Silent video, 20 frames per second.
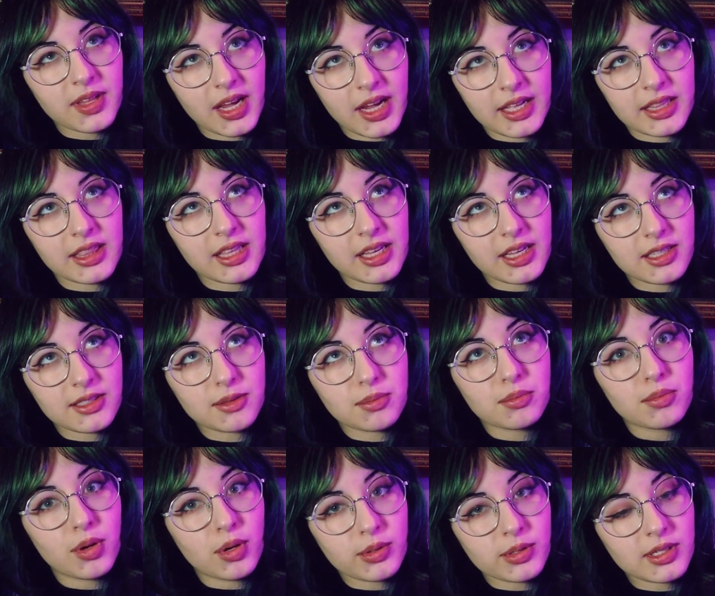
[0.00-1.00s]
I think it's
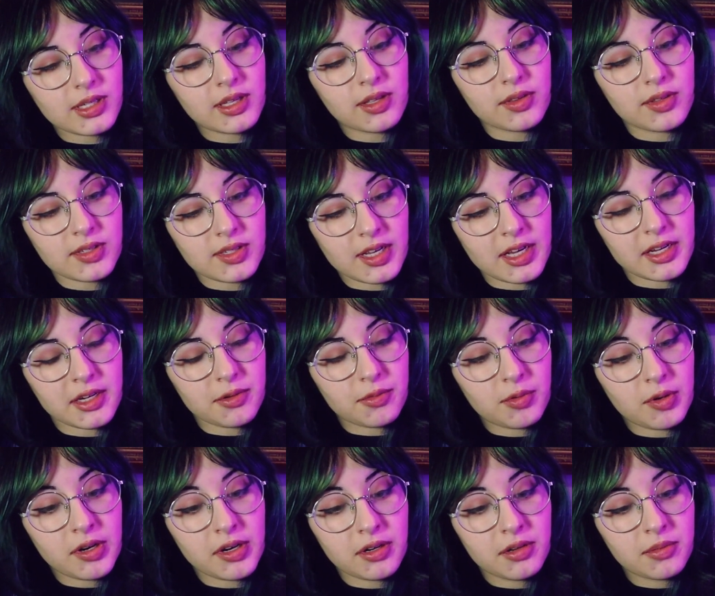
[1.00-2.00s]
mostly the second
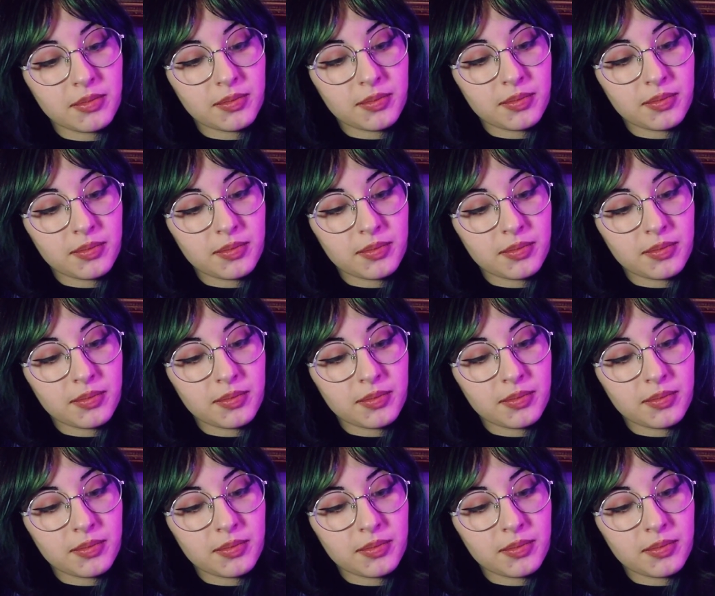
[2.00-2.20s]
one.